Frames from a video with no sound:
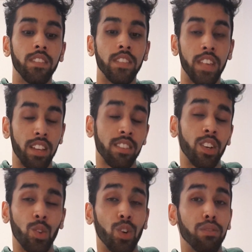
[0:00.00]
Yes,
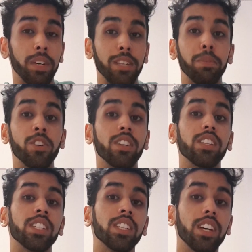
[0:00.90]
I talk from
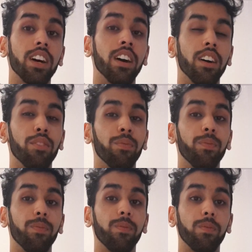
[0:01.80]
experience.
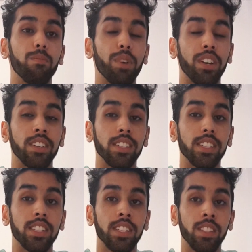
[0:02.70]

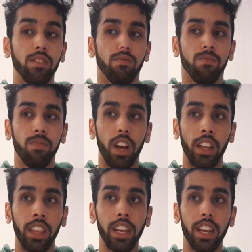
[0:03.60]
because I
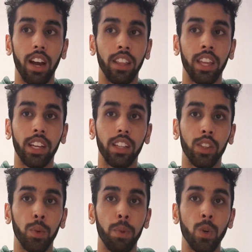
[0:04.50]

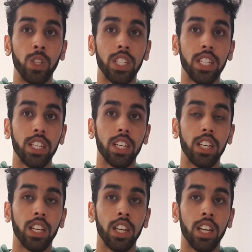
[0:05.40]
think the most
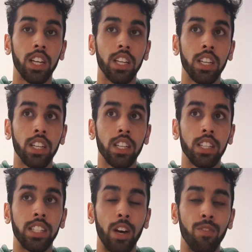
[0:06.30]

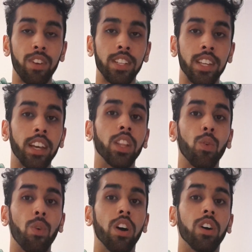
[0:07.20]
selfless thing in
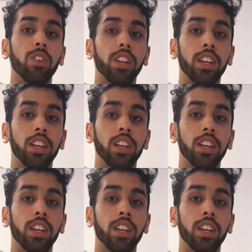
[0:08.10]
the world